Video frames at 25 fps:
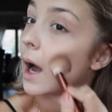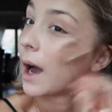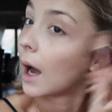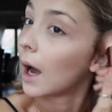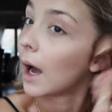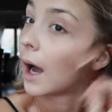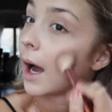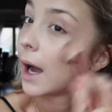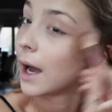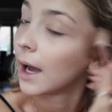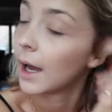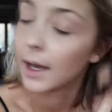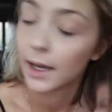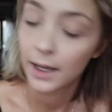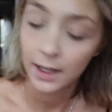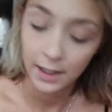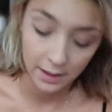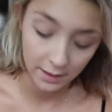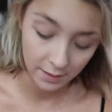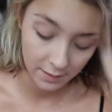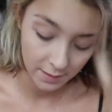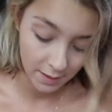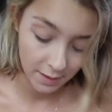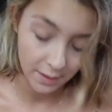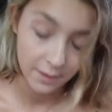
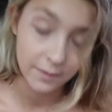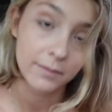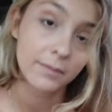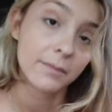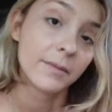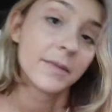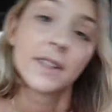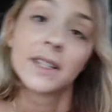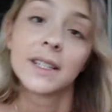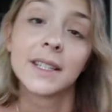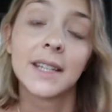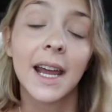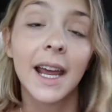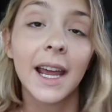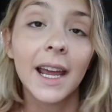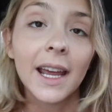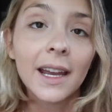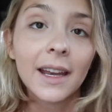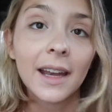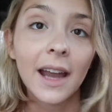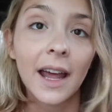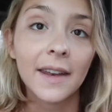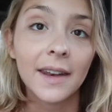I stayed,